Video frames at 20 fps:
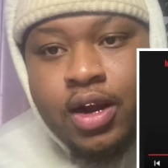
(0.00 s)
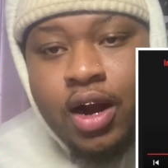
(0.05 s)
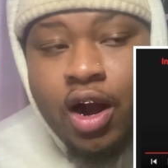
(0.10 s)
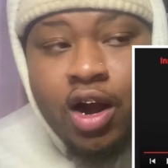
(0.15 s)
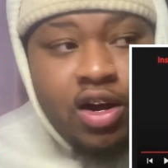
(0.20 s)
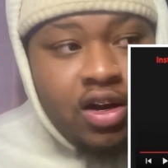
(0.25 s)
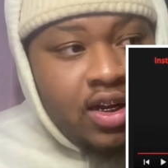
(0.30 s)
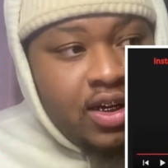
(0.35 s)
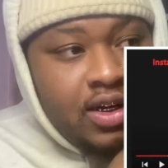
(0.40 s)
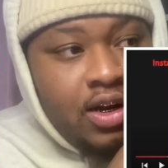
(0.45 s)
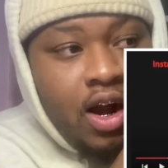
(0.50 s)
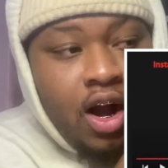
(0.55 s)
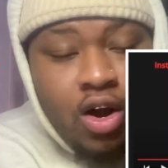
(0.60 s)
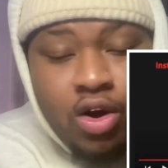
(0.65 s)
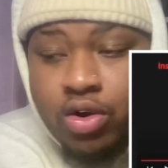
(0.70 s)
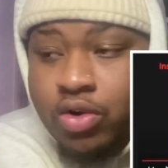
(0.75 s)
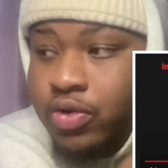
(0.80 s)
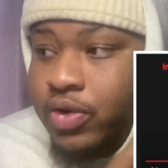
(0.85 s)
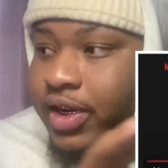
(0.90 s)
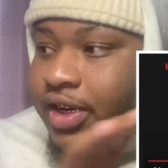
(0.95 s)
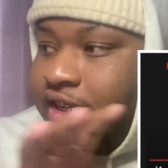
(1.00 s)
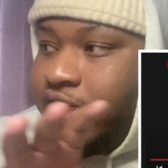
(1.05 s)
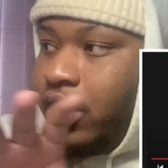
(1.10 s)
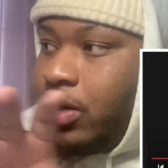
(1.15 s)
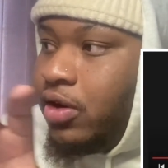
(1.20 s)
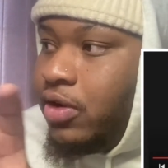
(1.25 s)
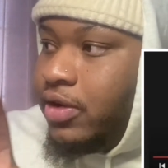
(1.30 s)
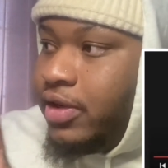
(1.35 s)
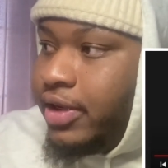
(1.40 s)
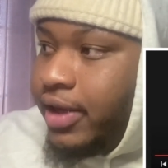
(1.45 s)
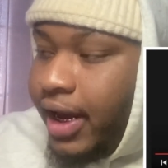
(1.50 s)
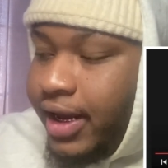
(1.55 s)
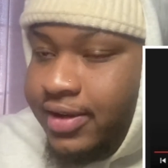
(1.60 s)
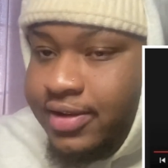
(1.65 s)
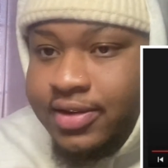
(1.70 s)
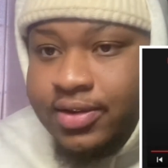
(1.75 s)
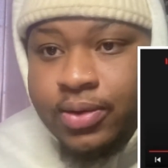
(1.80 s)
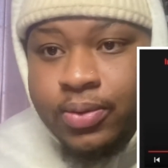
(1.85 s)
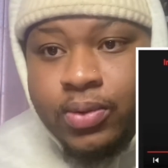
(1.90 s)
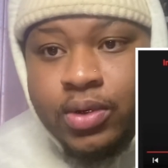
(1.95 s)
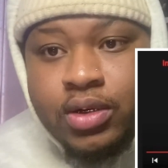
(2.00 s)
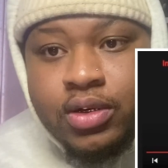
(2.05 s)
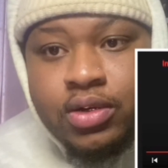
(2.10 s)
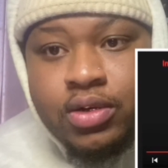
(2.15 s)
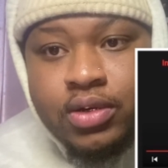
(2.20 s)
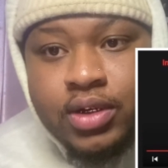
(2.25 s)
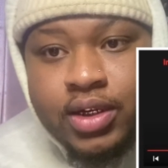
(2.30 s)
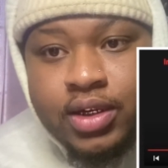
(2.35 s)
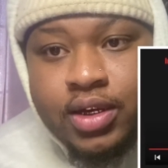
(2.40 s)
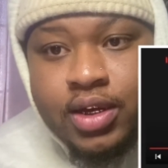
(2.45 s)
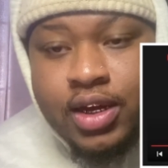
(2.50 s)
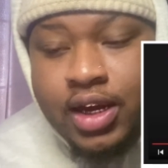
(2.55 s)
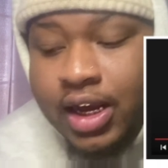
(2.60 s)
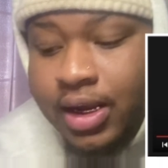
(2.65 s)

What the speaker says: Urkel then turn gangster real quick.